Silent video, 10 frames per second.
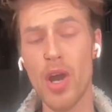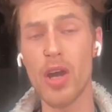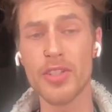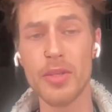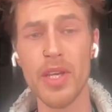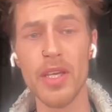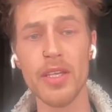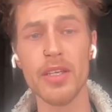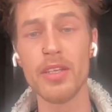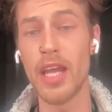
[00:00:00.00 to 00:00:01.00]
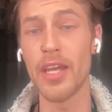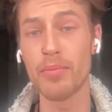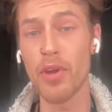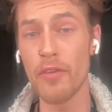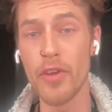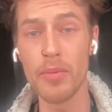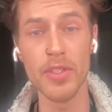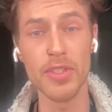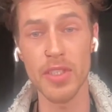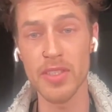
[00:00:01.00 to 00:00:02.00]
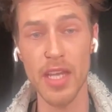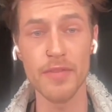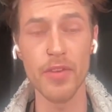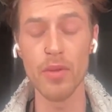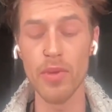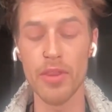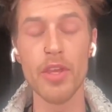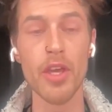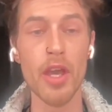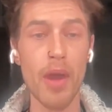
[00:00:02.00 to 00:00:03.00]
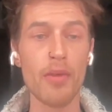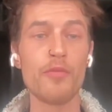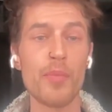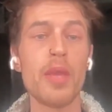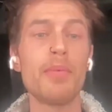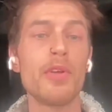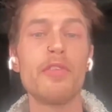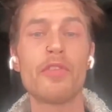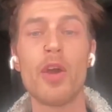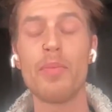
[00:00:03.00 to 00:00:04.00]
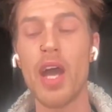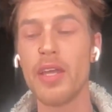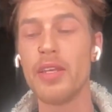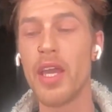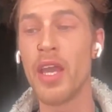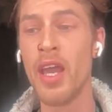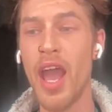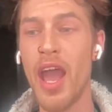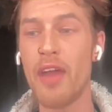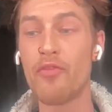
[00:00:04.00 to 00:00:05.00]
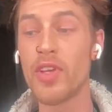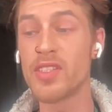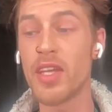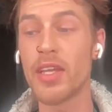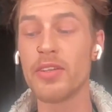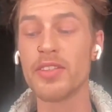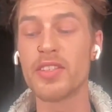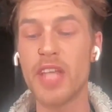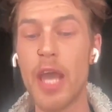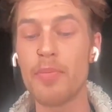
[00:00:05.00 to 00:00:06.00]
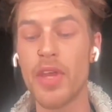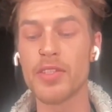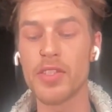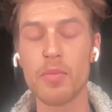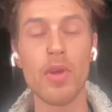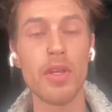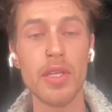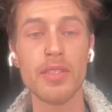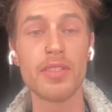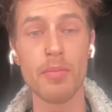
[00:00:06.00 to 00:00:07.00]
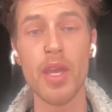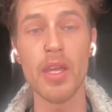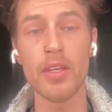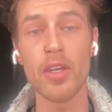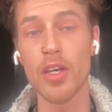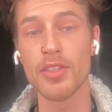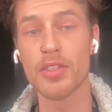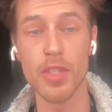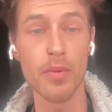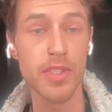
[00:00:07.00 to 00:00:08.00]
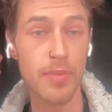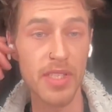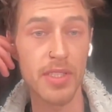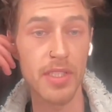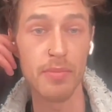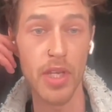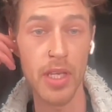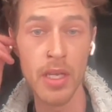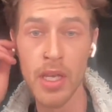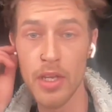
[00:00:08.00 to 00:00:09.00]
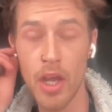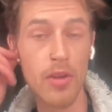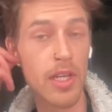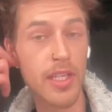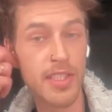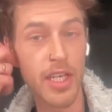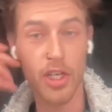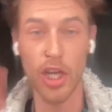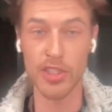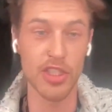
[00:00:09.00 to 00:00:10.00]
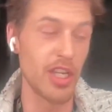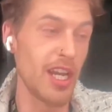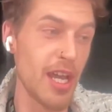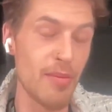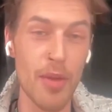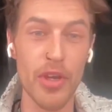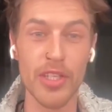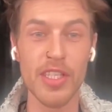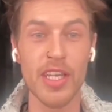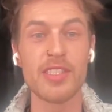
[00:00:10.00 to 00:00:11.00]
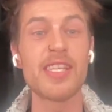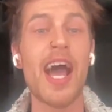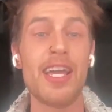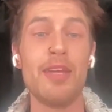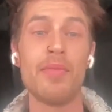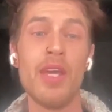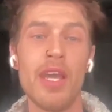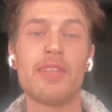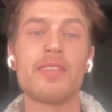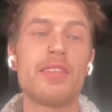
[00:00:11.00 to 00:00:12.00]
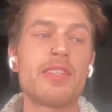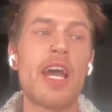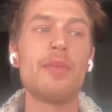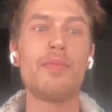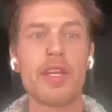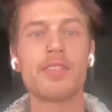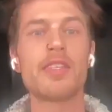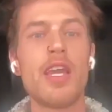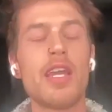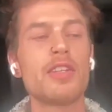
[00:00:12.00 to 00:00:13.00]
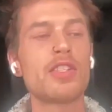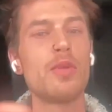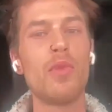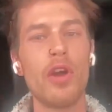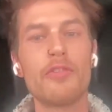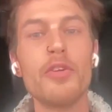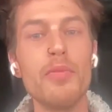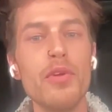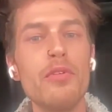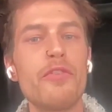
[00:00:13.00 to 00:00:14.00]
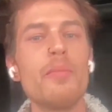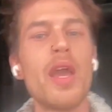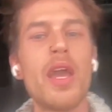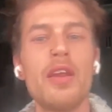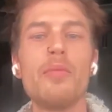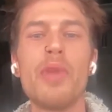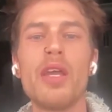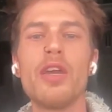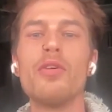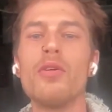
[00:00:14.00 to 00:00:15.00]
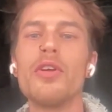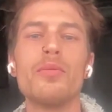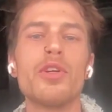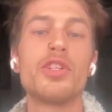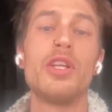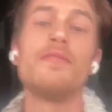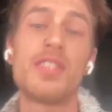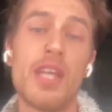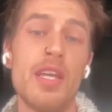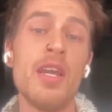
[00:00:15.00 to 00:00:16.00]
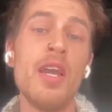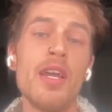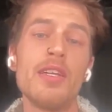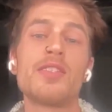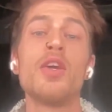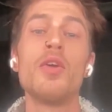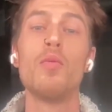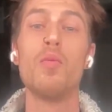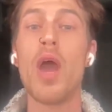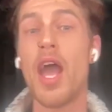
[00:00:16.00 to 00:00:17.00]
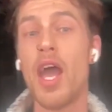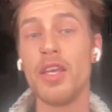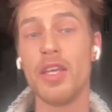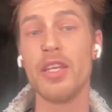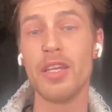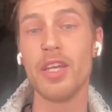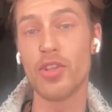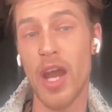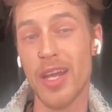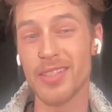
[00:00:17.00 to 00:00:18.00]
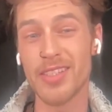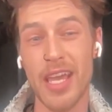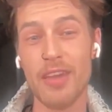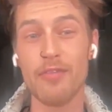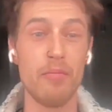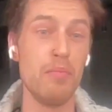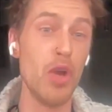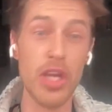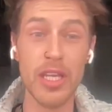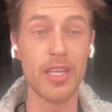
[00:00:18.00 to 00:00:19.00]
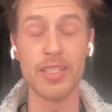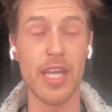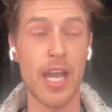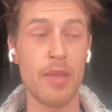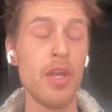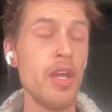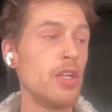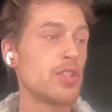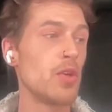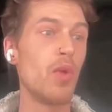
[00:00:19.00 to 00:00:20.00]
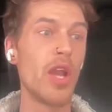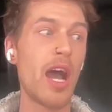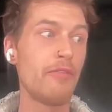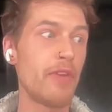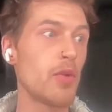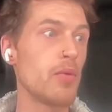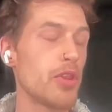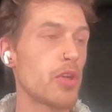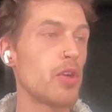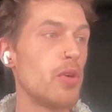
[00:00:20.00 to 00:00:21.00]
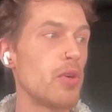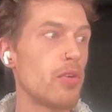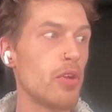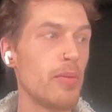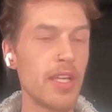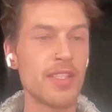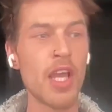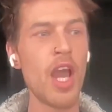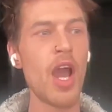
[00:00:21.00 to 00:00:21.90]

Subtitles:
bar to be like profitable, successful with the amount of people you've got behind it, every single step that someone needs to make costs you as a business money. Not only is it costing you labor, but it's time. It's the time that it's taken someone to move from A to B in order to achieve C is where you need to try and save money and time. So what I found with the cloakroom is